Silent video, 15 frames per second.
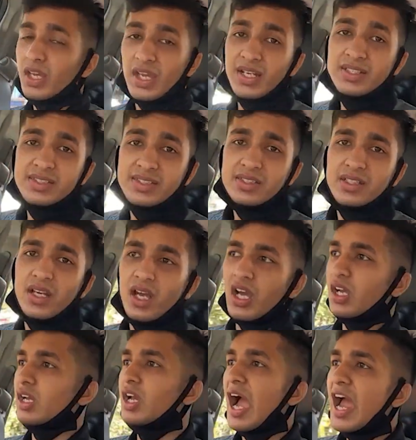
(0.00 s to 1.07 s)
it's
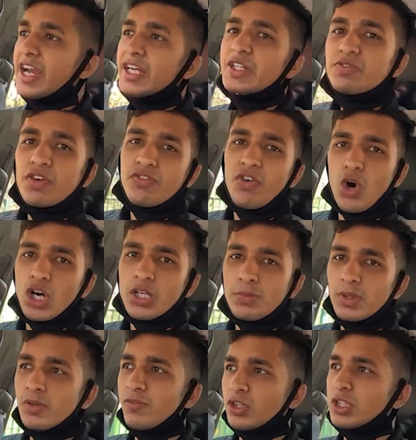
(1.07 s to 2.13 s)
kind of
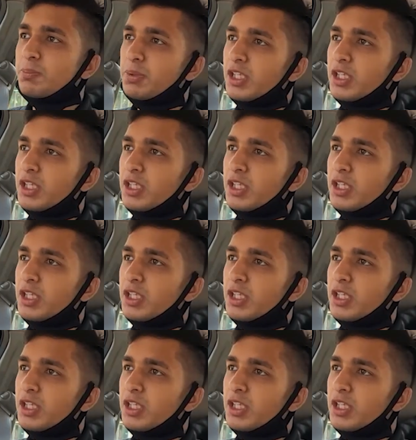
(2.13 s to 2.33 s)
affordable for the